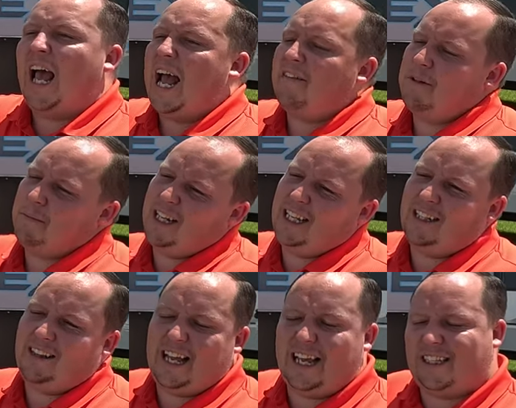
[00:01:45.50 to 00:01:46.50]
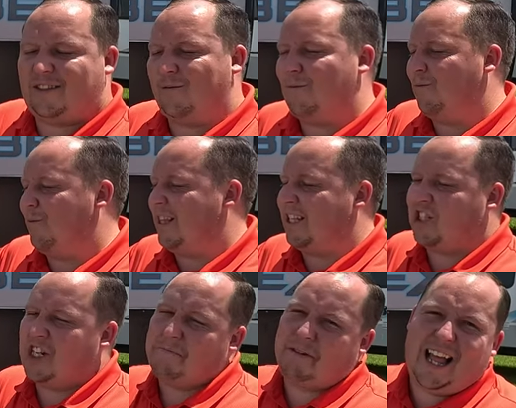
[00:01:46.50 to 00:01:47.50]
Everybody likes with the
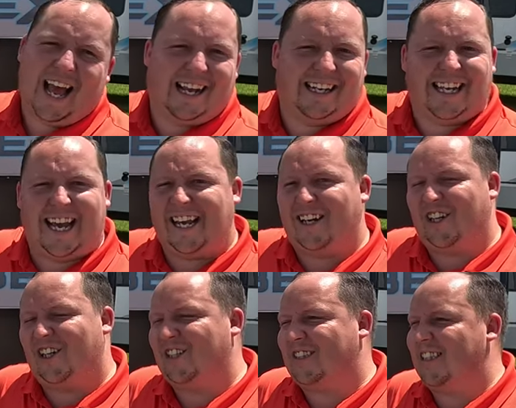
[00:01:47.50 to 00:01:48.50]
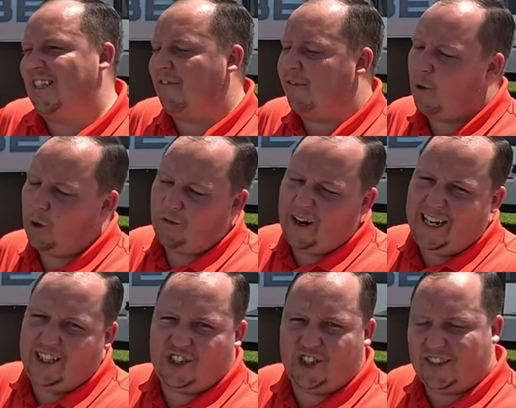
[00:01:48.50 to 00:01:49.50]
Jeep Gladiators, right.
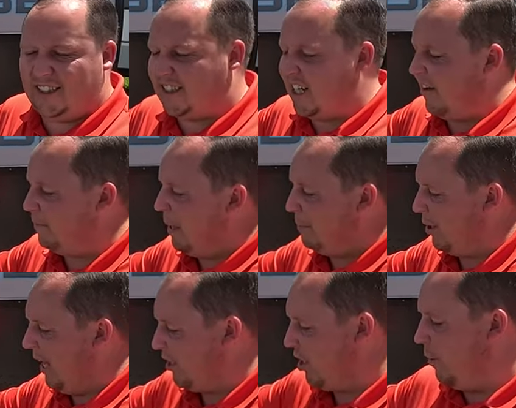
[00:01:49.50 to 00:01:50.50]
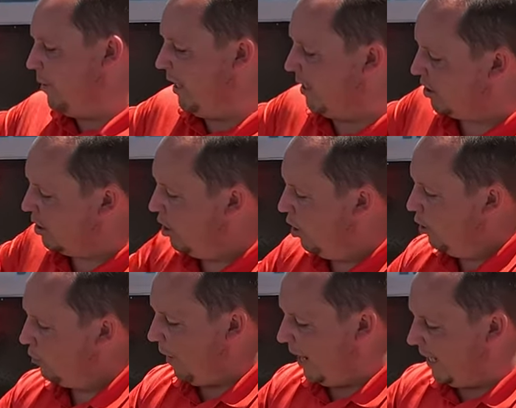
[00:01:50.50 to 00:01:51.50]
Rangers and stuff, people like towing this.
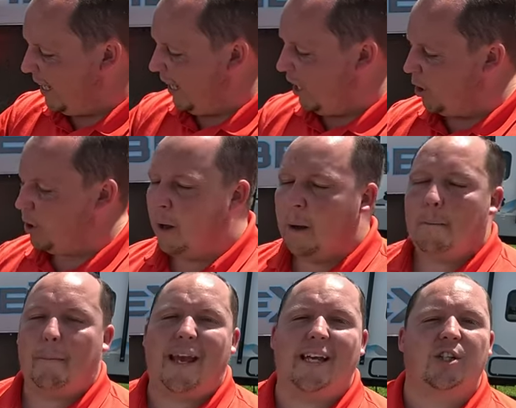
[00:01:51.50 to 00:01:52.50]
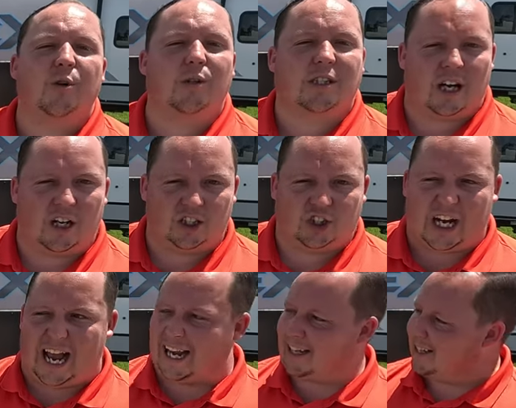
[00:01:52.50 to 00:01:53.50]
Right here, manual tongue
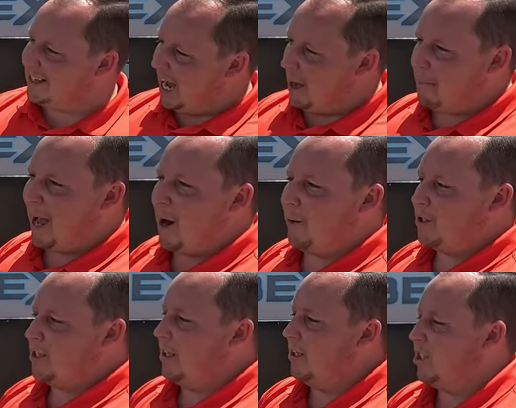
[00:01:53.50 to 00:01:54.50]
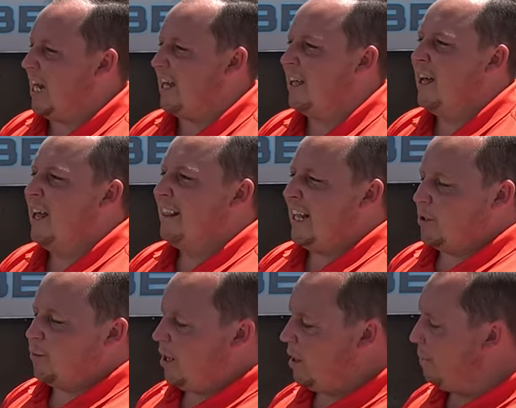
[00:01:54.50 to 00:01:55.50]
jack, not power tongue jack. Okay.
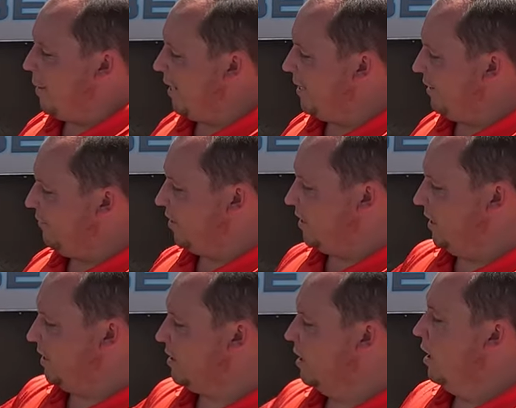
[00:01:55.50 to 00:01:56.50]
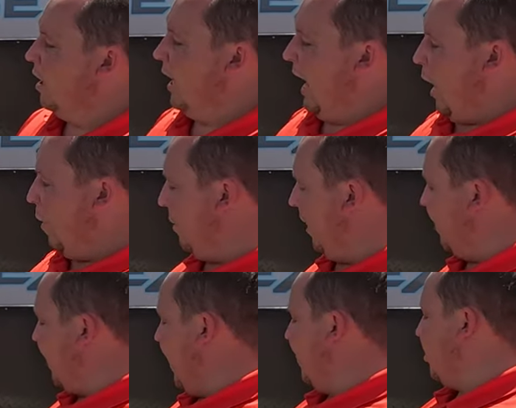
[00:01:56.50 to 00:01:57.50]
That's one of the big differences.
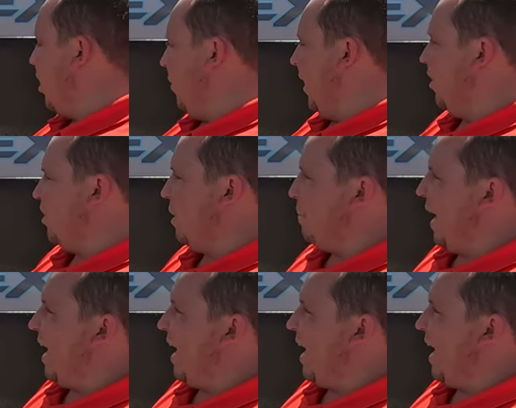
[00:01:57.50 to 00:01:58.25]
LP tanks go here and your